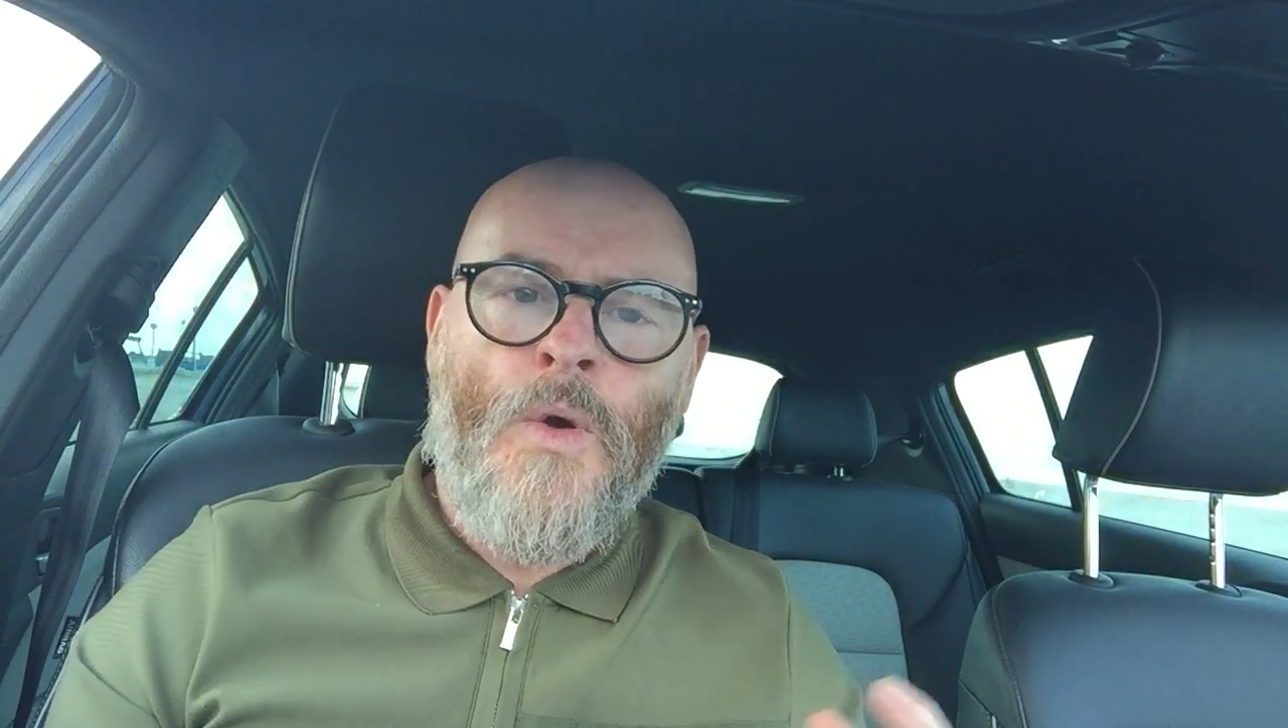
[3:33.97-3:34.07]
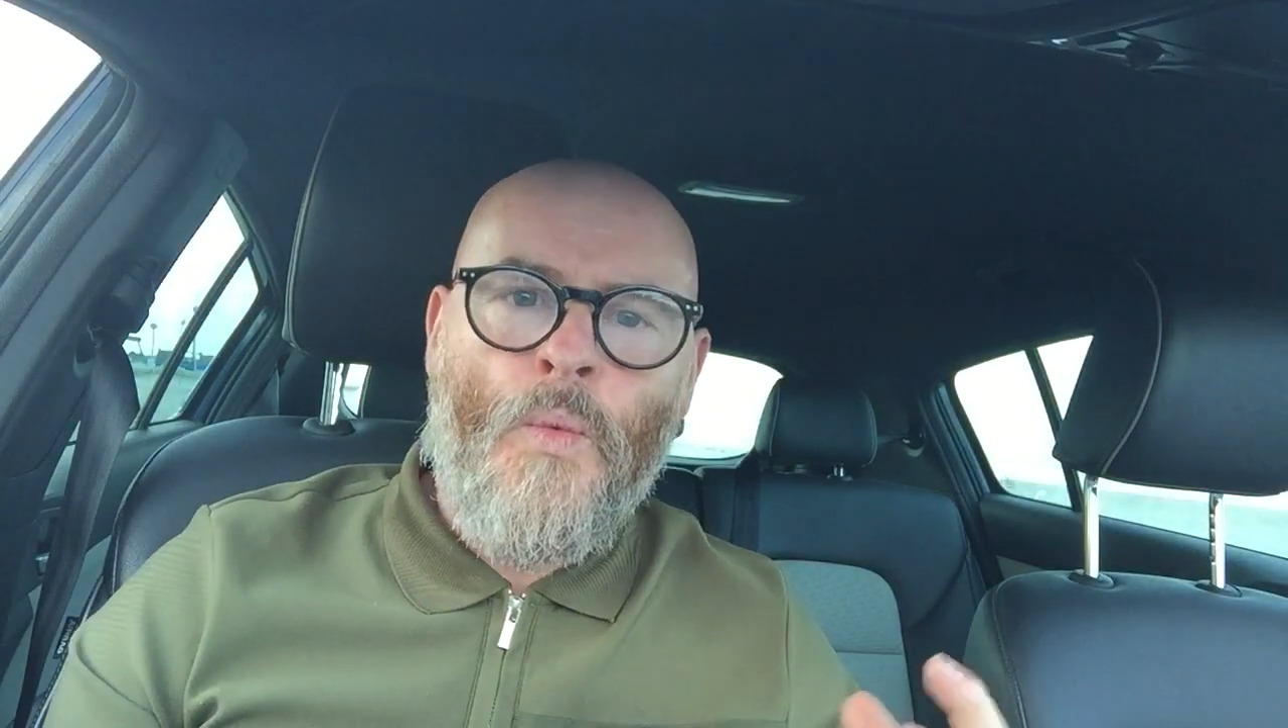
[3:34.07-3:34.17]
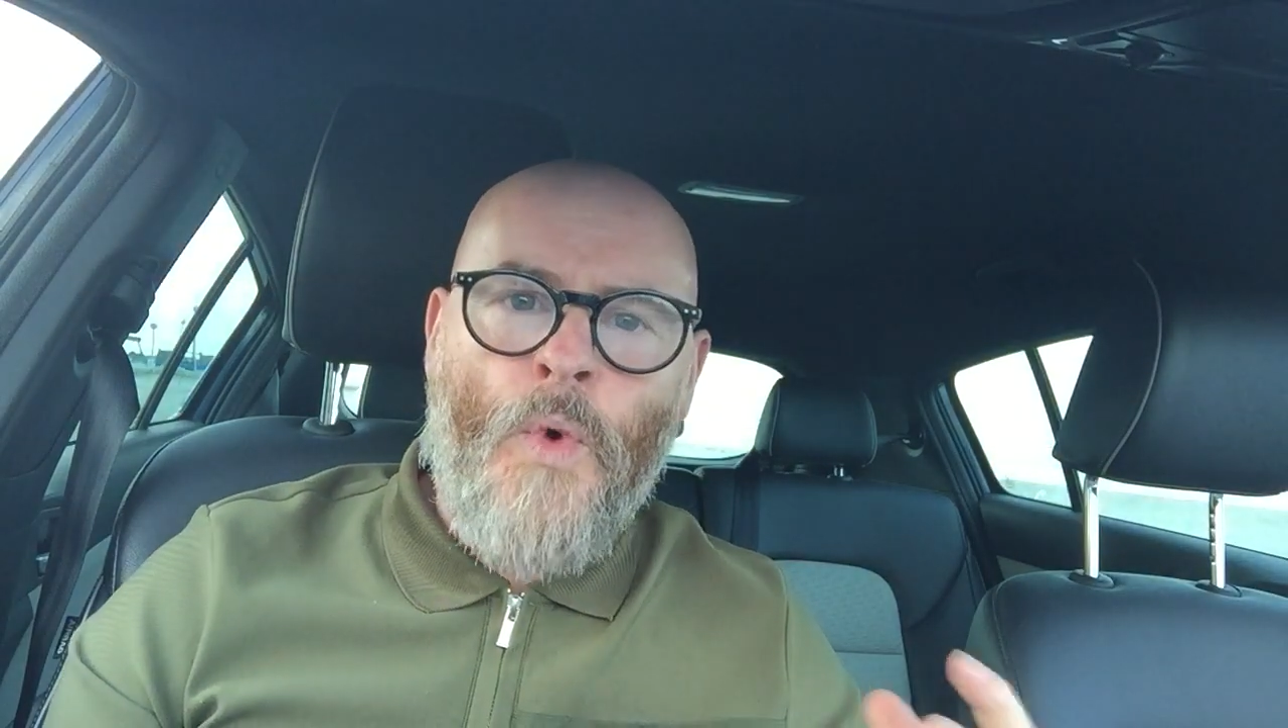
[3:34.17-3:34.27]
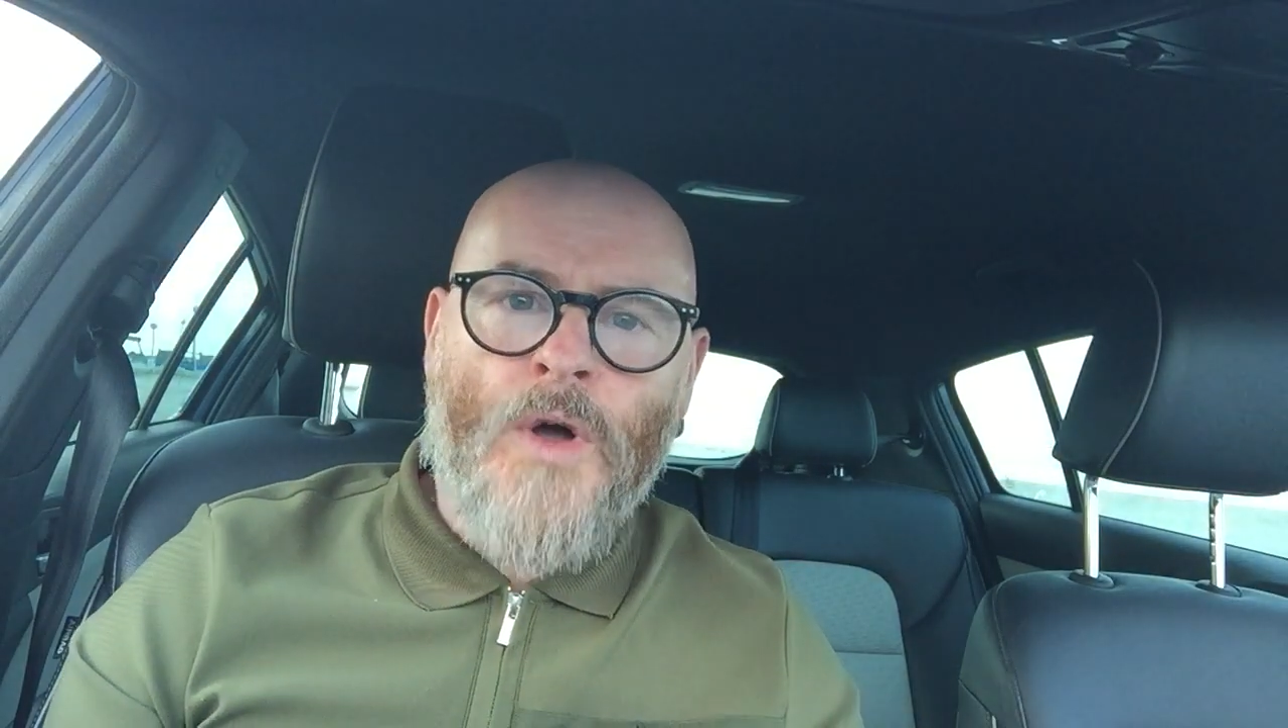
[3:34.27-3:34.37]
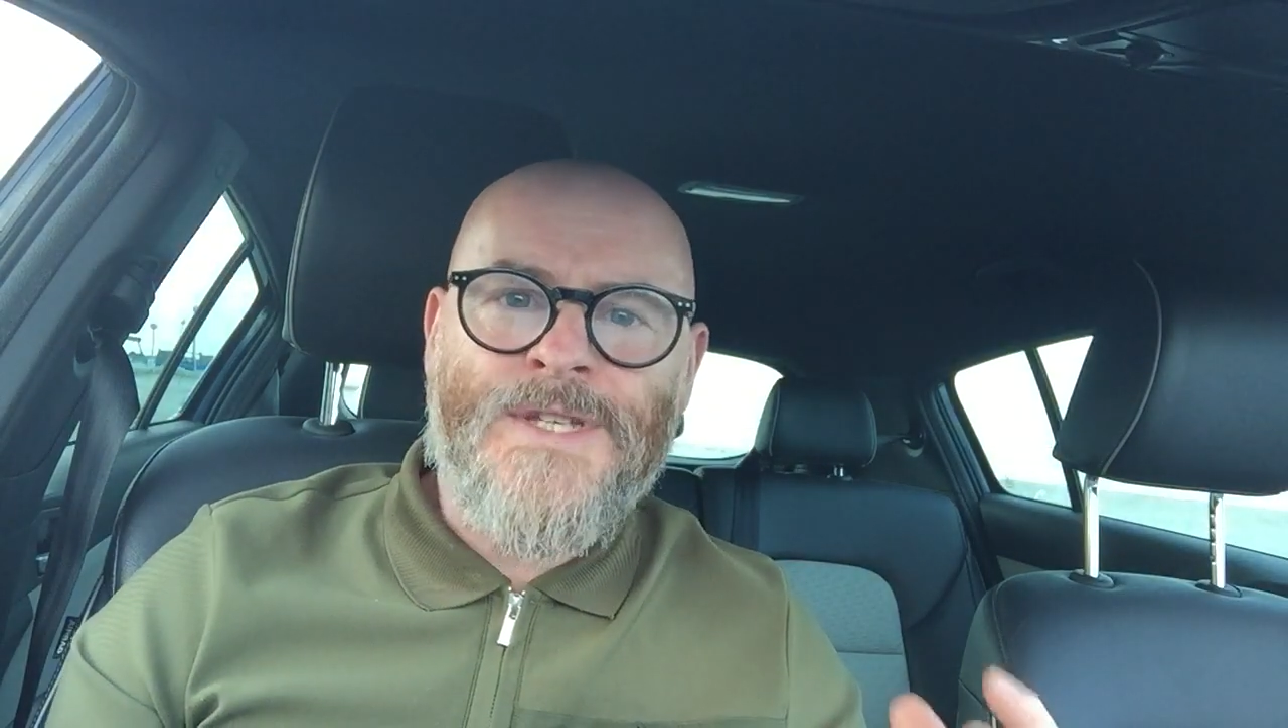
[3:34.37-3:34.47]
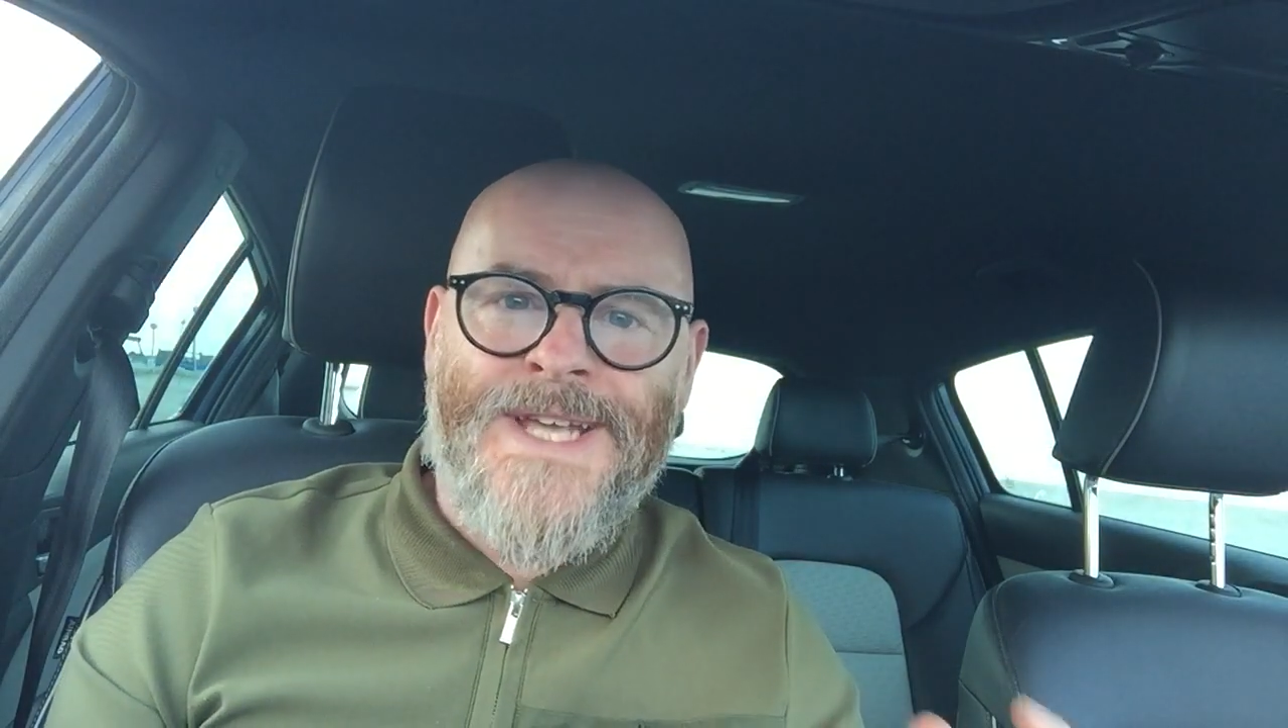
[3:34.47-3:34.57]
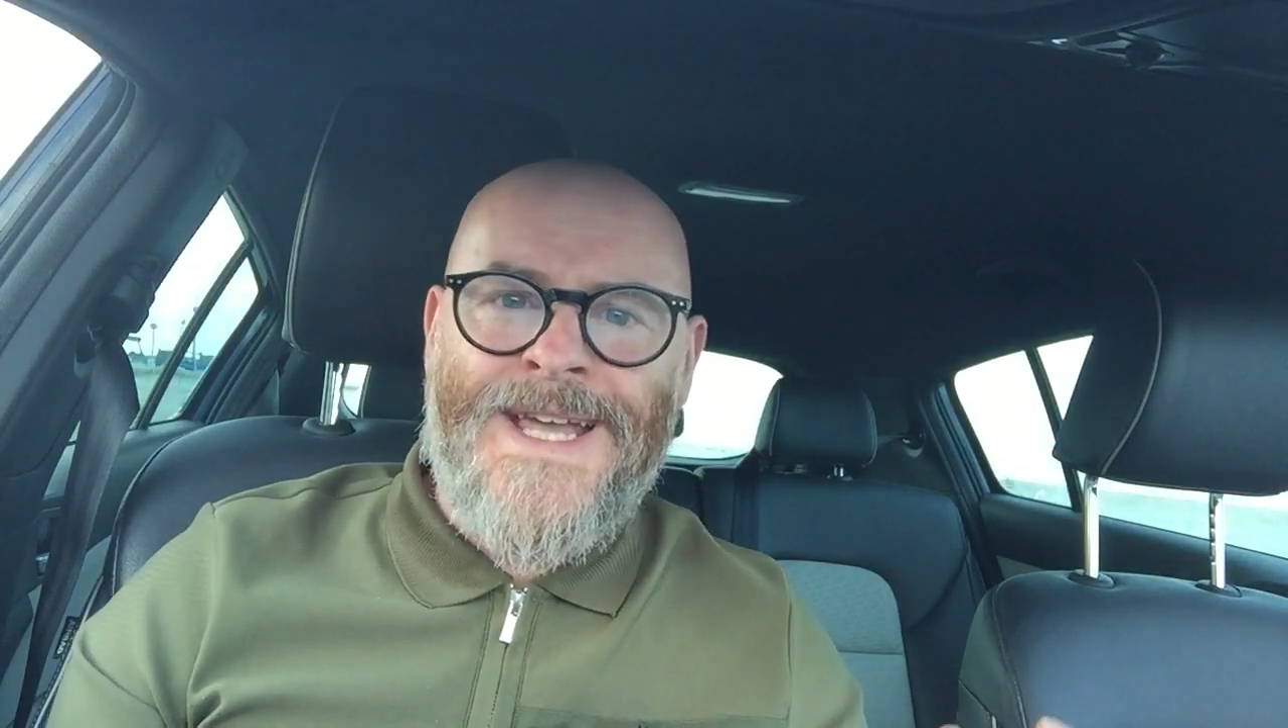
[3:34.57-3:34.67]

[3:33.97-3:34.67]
what's